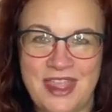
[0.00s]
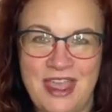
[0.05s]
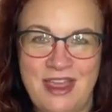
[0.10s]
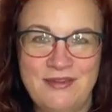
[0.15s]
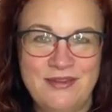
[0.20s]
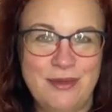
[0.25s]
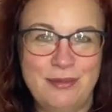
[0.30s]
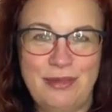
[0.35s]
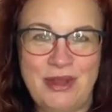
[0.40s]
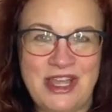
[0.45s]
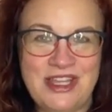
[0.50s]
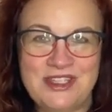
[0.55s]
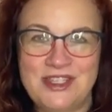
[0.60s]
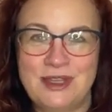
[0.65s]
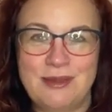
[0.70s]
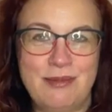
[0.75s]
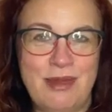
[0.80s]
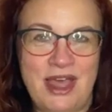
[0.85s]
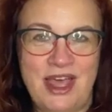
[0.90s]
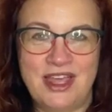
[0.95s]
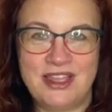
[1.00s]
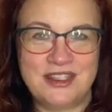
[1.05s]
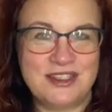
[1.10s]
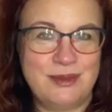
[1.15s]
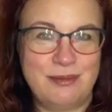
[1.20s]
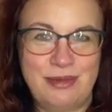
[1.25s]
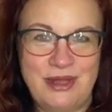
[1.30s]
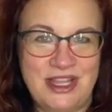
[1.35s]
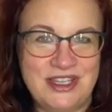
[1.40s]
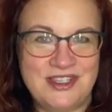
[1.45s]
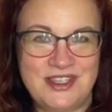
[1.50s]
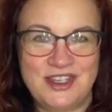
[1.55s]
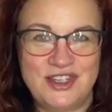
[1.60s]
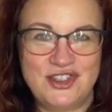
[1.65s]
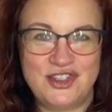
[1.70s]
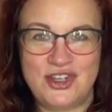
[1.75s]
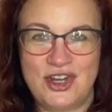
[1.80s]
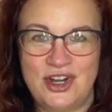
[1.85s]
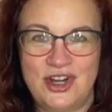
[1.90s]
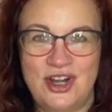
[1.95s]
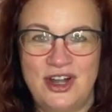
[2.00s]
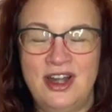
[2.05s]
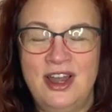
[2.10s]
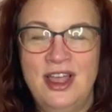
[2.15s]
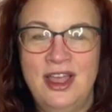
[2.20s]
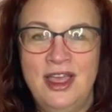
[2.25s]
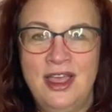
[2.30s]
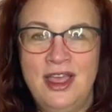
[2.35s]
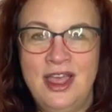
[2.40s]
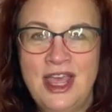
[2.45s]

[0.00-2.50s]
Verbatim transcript: Have a blessing box, a blessing jar